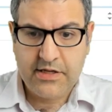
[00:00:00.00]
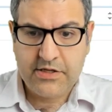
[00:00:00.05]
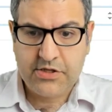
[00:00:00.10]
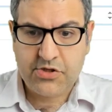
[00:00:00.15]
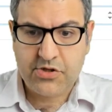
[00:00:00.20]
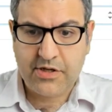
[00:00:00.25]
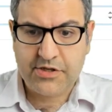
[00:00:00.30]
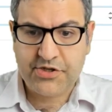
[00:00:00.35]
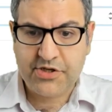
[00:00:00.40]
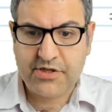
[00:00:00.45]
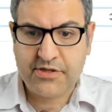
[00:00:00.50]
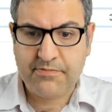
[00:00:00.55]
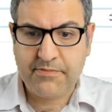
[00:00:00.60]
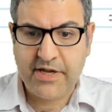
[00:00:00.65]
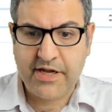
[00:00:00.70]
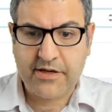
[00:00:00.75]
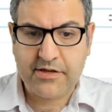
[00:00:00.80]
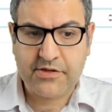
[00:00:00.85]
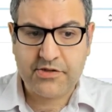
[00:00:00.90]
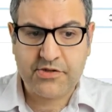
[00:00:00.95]
So I just
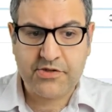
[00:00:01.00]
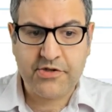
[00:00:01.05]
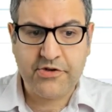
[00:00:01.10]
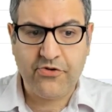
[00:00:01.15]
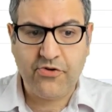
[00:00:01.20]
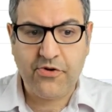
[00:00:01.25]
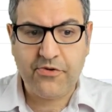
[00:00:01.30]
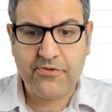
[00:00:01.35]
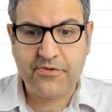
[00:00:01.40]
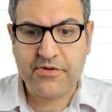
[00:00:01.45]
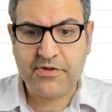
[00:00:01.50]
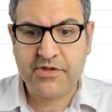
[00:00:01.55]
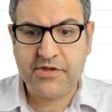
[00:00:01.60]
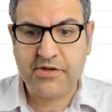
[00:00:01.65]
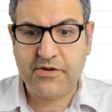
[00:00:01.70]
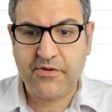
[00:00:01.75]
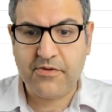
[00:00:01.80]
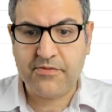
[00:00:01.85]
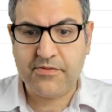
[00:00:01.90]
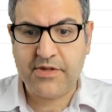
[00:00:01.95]
make 0,
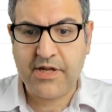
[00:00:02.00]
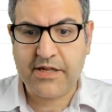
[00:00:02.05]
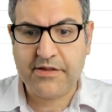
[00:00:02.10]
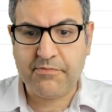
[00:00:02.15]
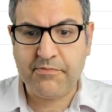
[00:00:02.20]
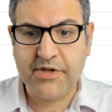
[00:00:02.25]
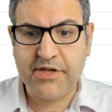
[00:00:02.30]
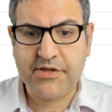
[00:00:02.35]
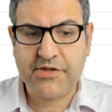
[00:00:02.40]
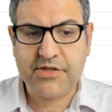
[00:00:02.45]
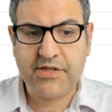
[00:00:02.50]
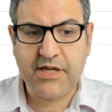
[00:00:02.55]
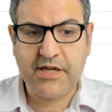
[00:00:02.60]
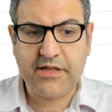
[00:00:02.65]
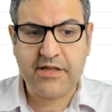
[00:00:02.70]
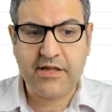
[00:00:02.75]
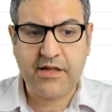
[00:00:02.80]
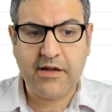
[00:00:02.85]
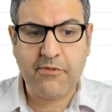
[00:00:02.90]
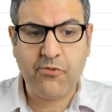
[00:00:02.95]
0. That means
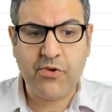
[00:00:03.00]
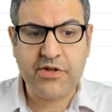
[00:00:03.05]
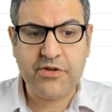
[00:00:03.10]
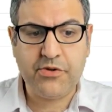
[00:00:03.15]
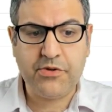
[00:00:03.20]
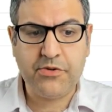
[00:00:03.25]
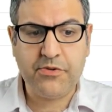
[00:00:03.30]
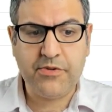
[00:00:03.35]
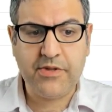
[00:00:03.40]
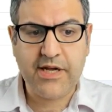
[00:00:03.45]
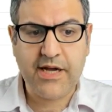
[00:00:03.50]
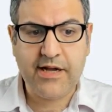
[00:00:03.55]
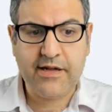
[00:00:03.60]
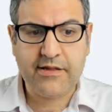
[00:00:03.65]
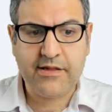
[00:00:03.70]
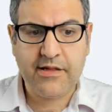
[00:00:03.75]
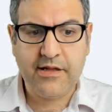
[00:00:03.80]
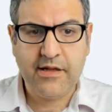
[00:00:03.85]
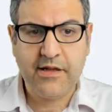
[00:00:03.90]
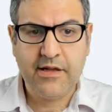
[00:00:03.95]
that when you do that,